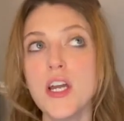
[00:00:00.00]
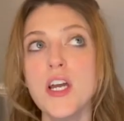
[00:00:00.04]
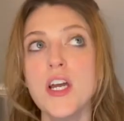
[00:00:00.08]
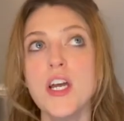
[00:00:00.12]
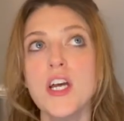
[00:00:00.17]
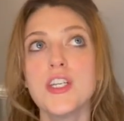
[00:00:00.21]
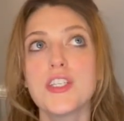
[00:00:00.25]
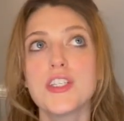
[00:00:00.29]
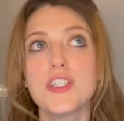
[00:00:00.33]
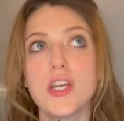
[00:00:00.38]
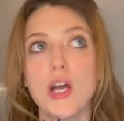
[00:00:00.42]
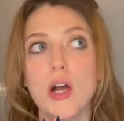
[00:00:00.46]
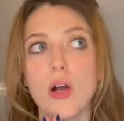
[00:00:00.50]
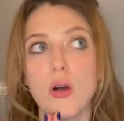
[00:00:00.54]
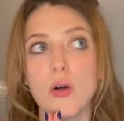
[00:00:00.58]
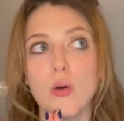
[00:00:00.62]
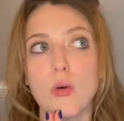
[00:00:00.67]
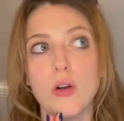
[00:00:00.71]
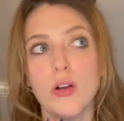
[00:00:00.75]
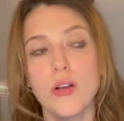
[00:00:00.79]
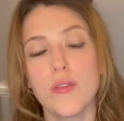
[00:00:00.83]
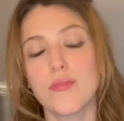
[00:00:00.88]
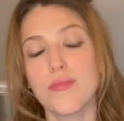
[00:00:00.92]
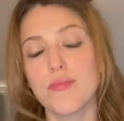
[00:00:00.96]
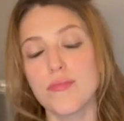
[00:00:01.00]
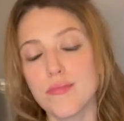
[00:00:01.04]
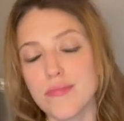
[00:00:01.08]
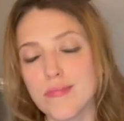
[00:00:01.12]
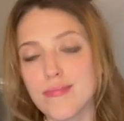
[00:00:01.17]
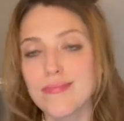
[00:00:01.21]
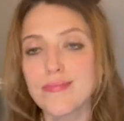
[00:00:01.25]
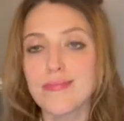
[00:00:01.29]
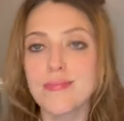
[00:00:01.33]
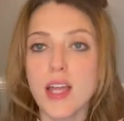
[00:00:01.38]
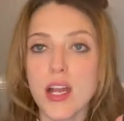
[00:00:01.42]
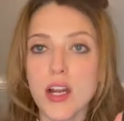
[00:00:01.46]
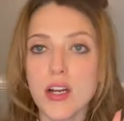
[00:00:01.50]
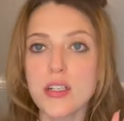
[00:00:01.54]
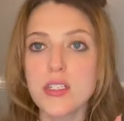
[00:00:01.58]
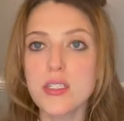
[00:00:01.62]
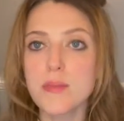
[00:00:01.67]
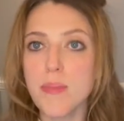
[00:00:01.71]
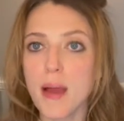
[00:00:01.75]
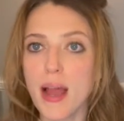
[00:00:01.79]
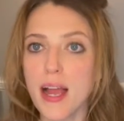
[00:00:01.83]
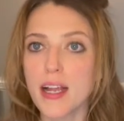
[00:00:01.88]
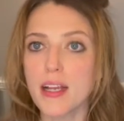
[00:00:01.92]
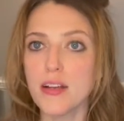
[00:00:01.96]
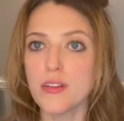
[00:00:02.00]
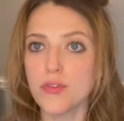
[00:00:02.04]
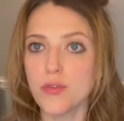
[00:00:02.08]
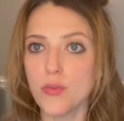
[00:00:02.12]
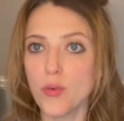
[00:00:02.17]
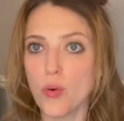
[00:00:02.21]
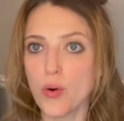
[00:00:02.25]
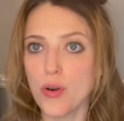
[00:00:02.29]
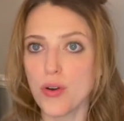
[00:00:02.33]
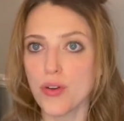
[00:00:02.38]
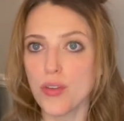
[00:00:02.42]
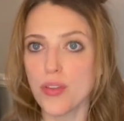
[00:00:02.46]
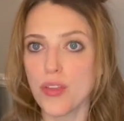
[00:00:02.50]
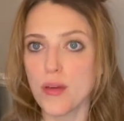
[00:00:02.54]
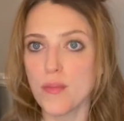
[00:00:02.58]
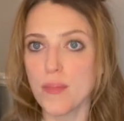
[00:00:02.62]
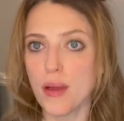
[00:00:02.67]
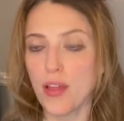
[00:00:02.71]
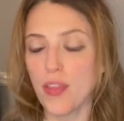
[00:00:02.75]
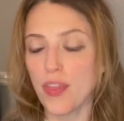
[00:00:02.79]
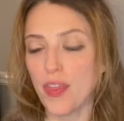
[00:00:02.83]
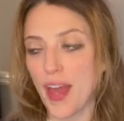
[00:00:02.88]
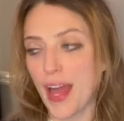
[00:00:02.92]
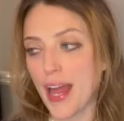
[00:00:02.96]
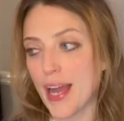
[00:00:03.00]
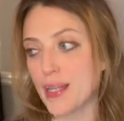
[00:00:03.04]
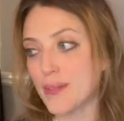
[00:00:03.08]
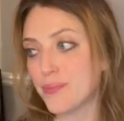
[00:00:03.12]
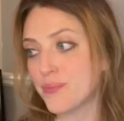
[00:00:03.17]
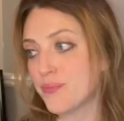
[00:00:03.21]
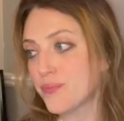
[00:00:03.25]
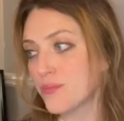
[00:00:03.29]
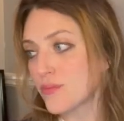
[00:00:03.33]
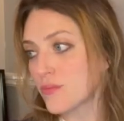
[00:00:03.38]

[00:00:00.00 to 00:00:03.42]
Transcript: So there's back and forth about that.